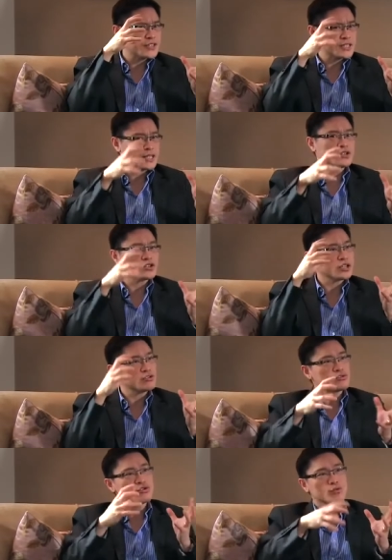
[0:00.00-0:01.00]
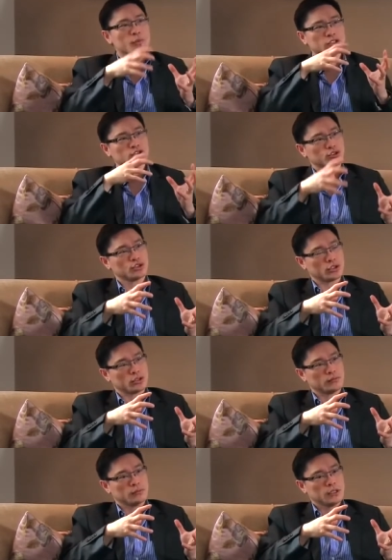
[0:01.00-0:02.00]
of essentially too much
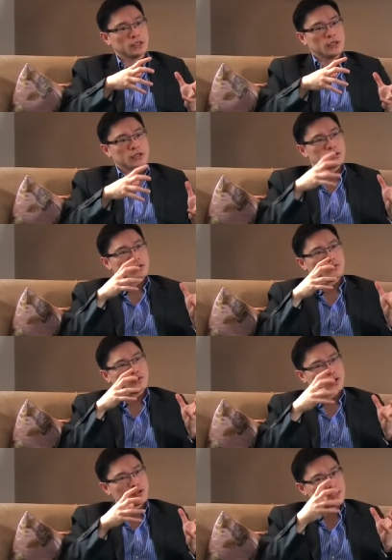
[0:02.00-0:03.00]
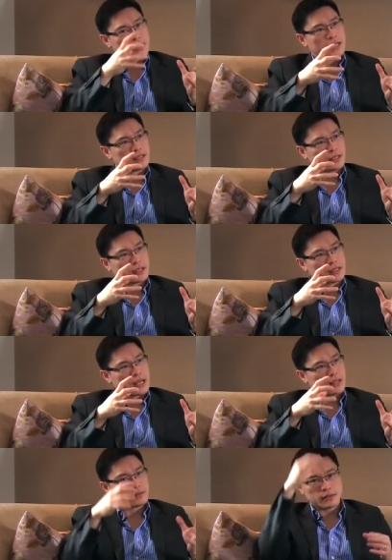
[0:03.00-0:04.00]
sugar. So if you understand it like
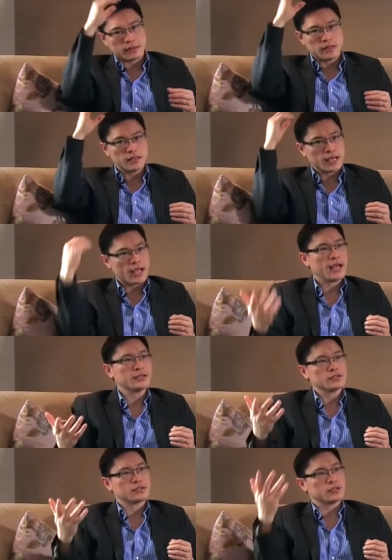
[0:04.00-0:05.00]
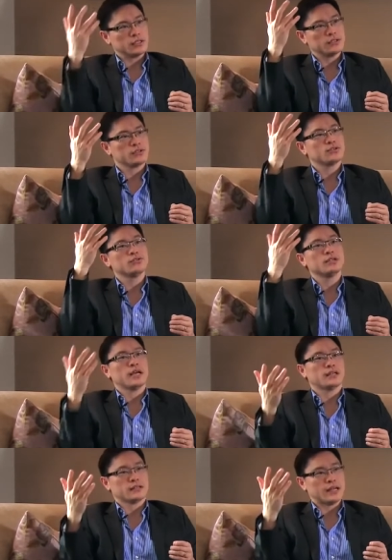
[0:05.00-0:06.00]
that, then the answer is to
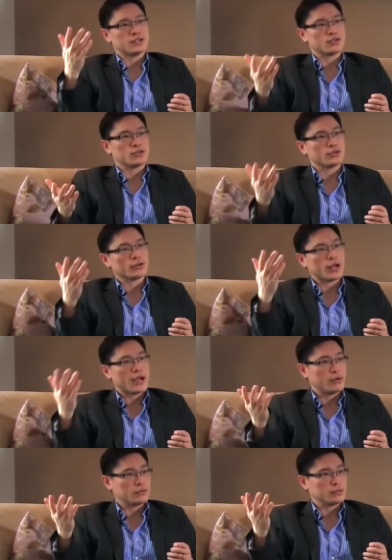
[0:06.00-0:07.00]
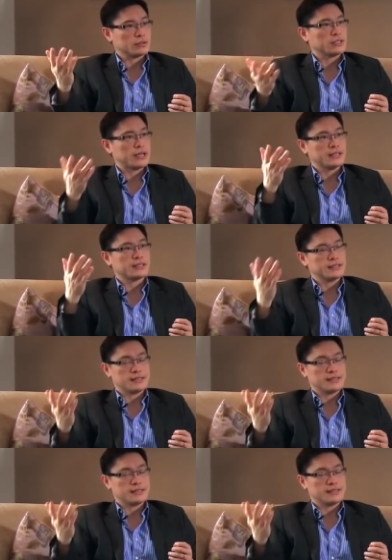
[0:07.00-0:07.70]
get that sugar out, get it